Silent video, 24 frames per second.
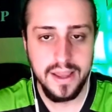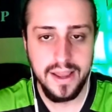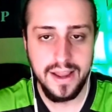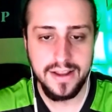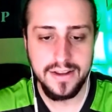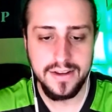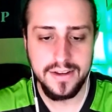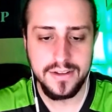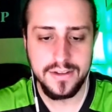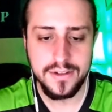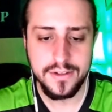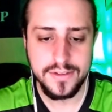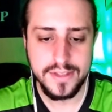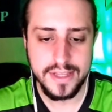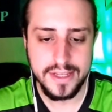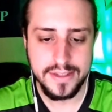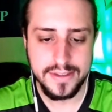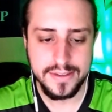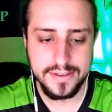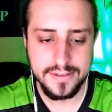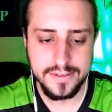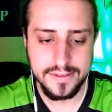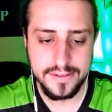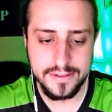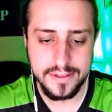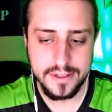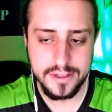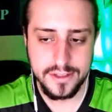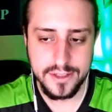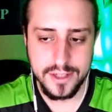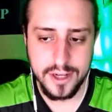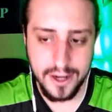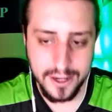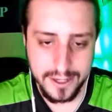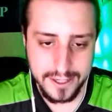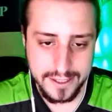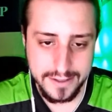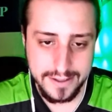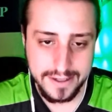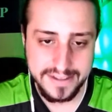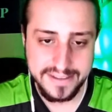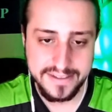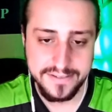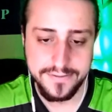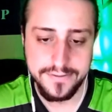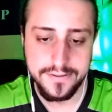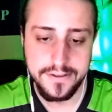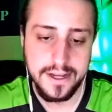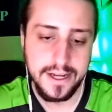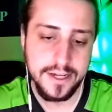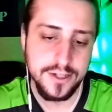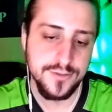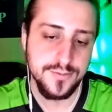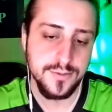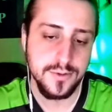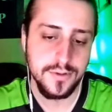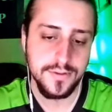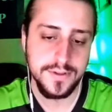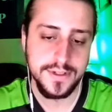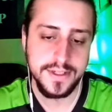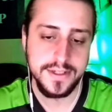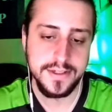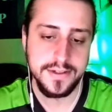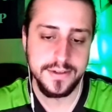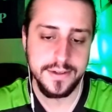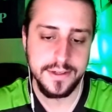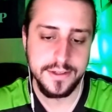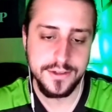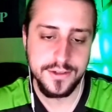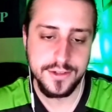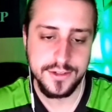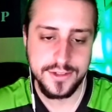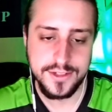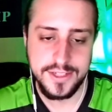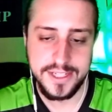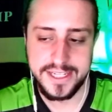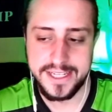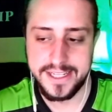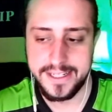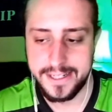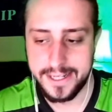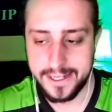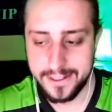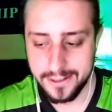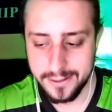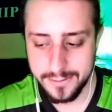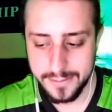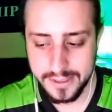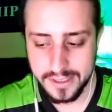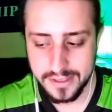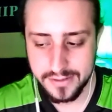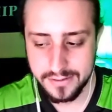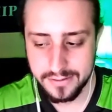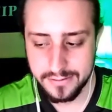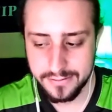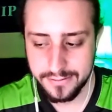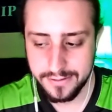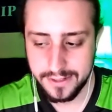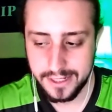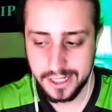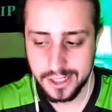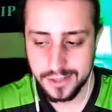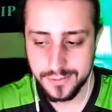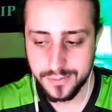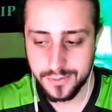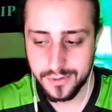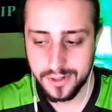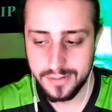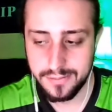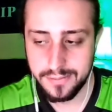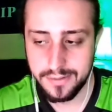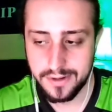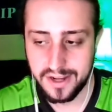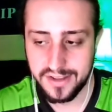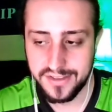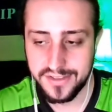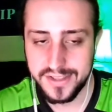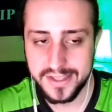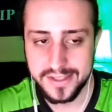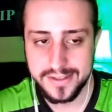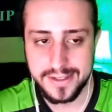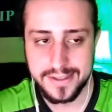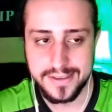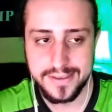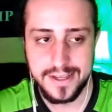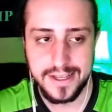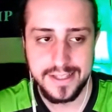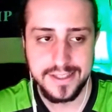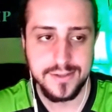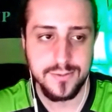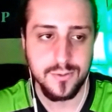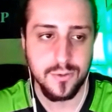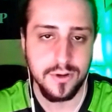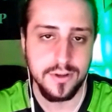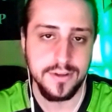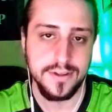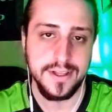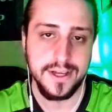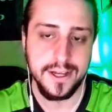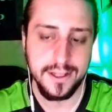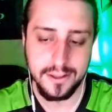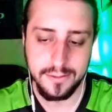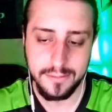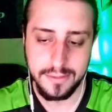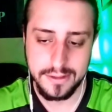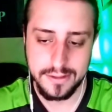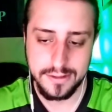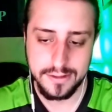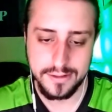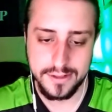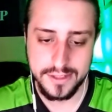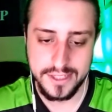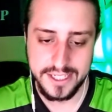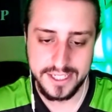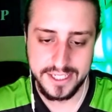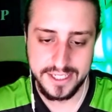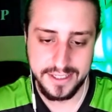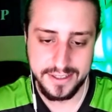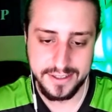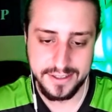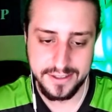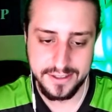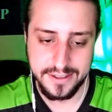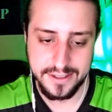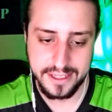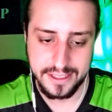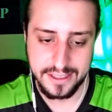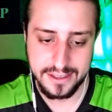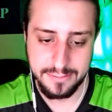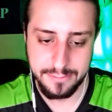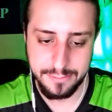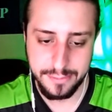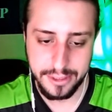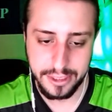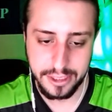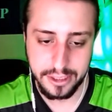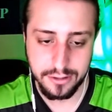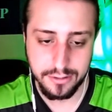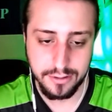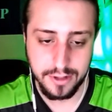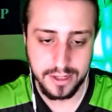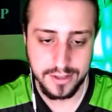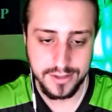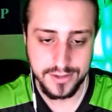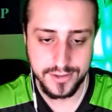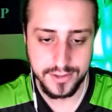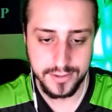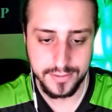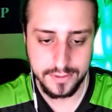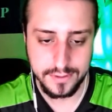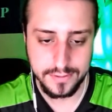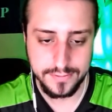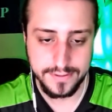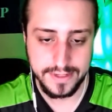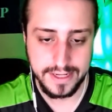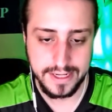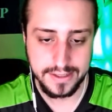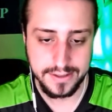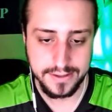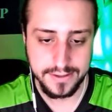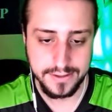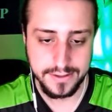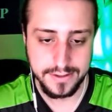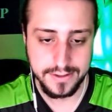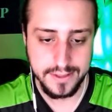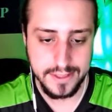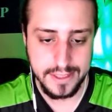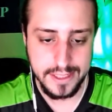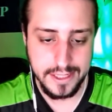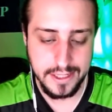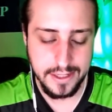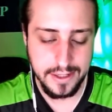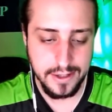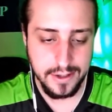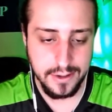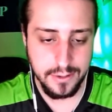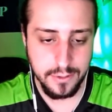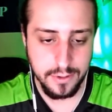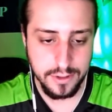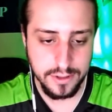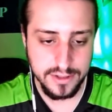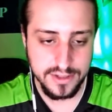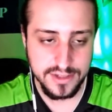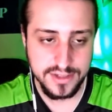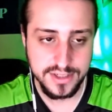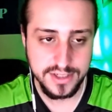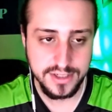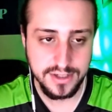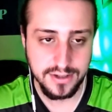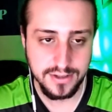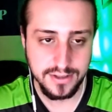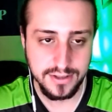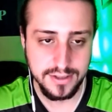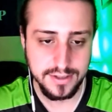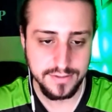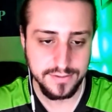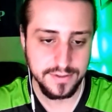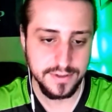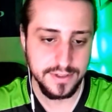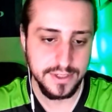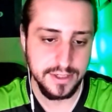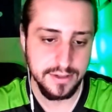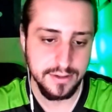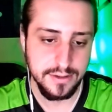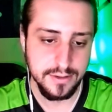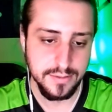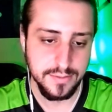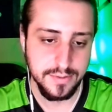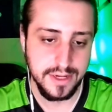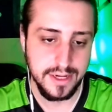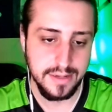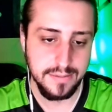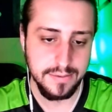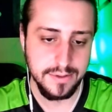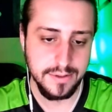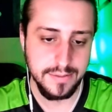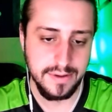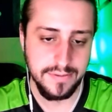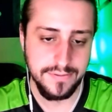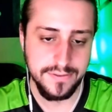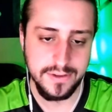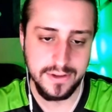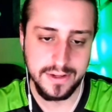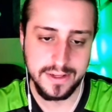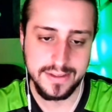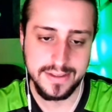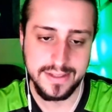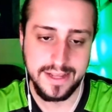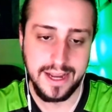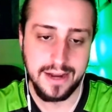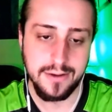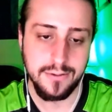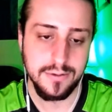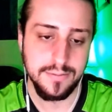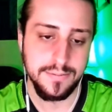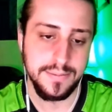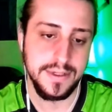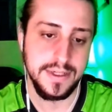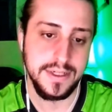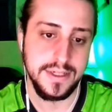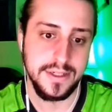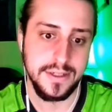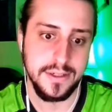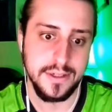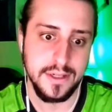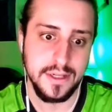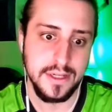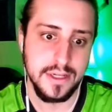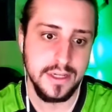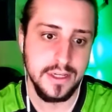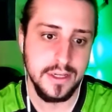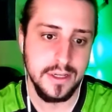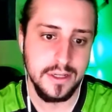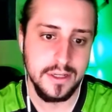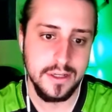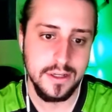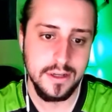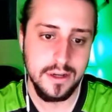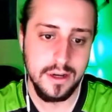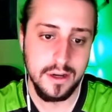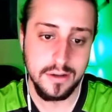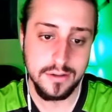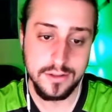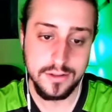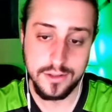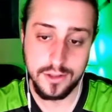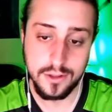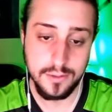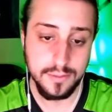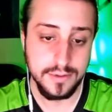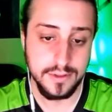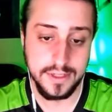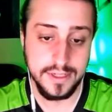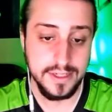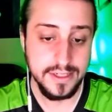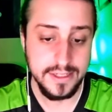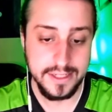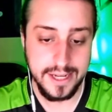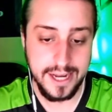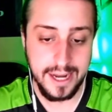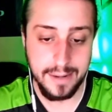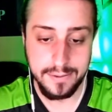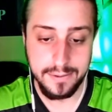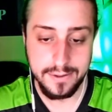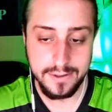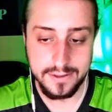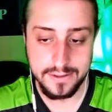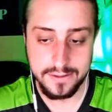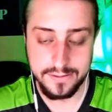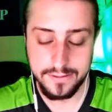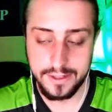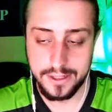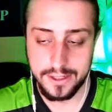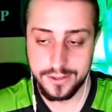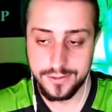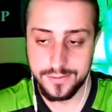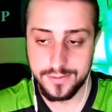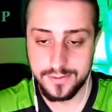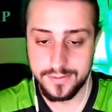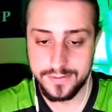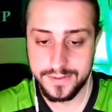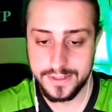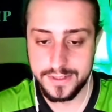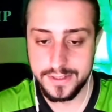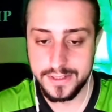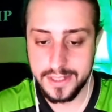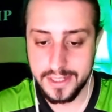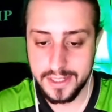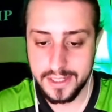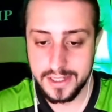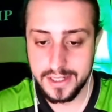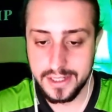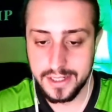And they're talking like the Flash movie is just taking elements from Flashpoint, but I think like that's one of the elements they're taking is like the big crossover factor where you see all the different heroes pop up. I feel like that would be a dope thing to happen in the Flash movie.